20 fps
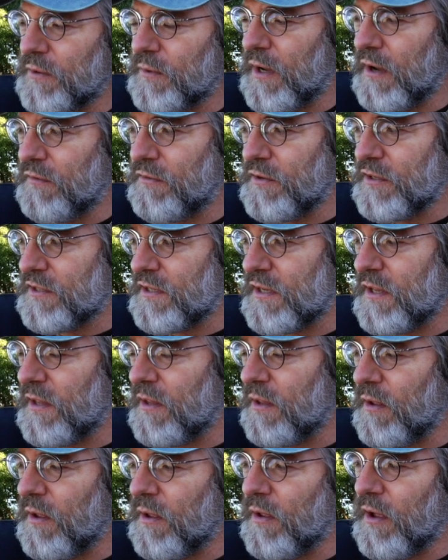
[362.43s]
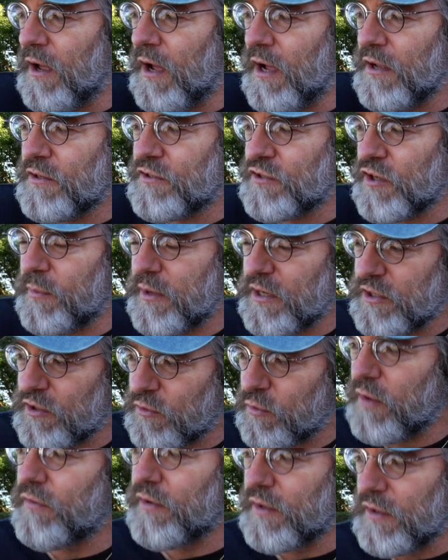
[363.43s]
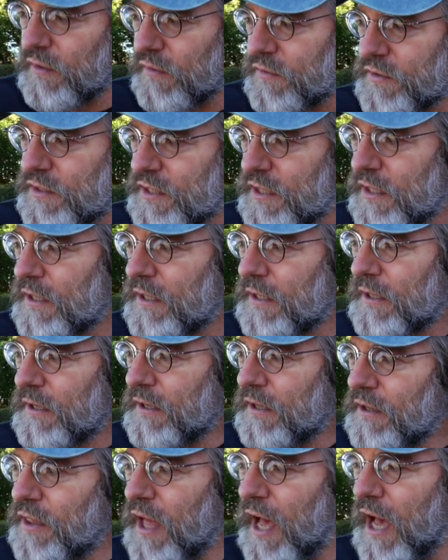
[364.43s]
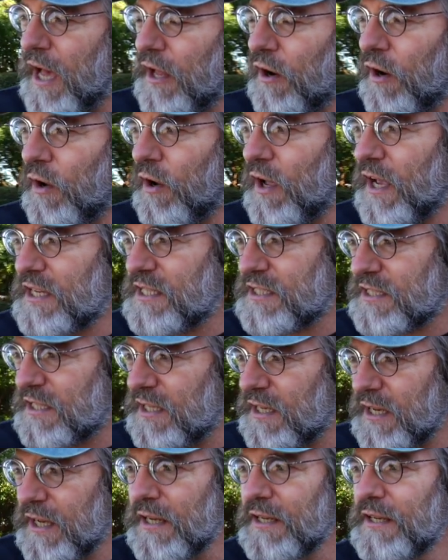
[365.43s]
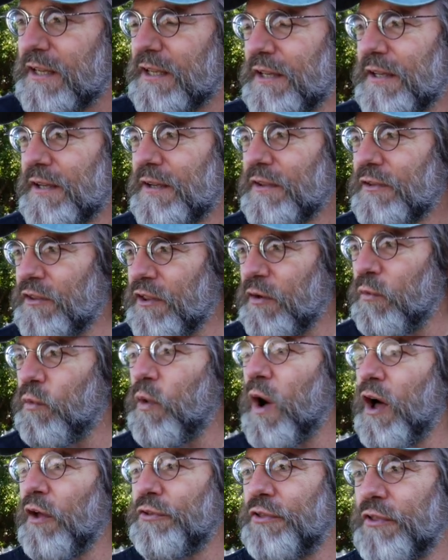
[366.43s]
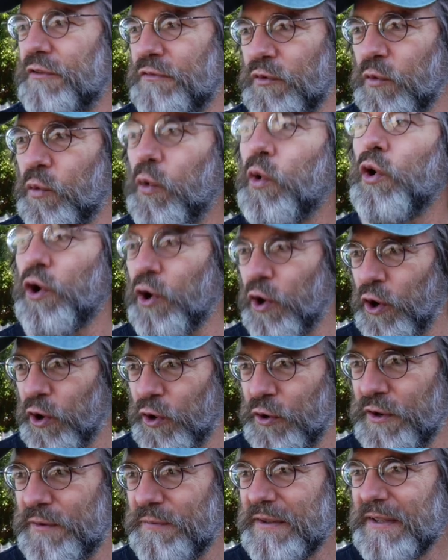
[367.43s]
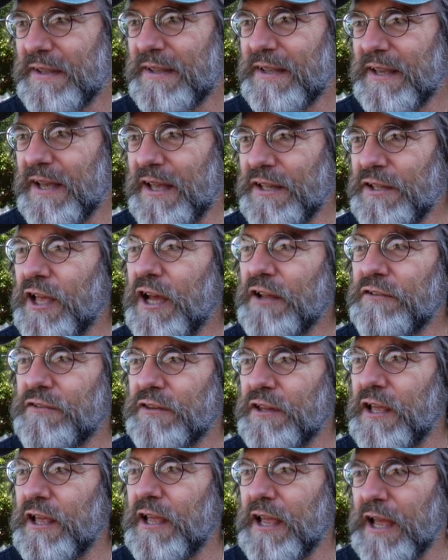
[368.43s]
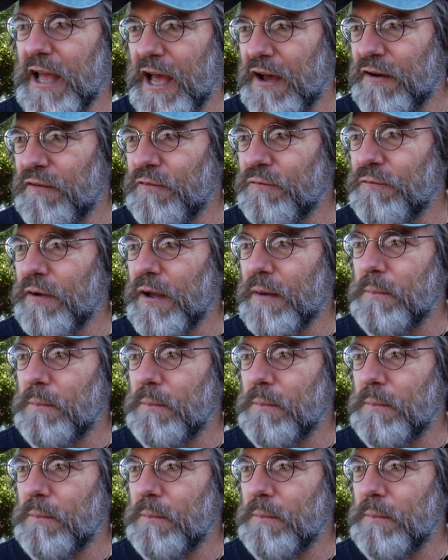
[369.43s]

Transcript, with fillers: you have these uh, so many derivatives that are, exceed the wealth of the world and yet they have